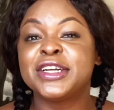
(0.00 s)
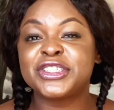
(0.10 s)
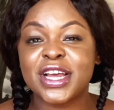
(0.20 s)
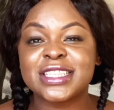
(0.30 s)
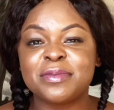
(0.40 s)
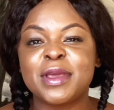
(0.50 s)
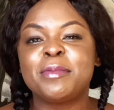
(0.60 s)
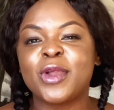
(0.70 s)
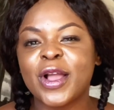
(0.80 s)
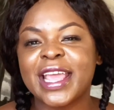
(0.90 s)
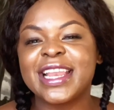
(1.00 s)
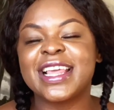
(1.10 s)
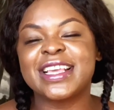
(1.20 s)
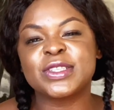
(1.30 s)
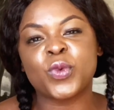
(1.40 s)
Trust me,
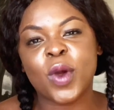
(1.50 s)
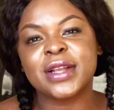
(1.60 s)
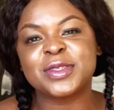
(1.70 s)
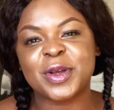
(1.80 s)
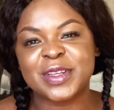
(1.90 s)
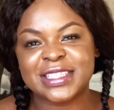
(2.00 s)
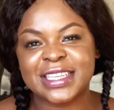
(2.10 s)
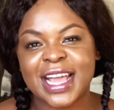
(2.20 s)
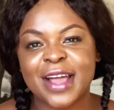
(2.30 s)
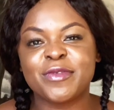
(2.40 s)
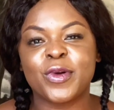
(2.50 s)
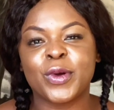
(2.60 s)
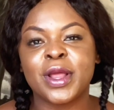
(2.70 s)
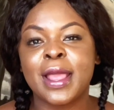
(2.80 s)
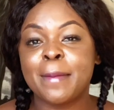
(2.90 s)
blogging is one to consider for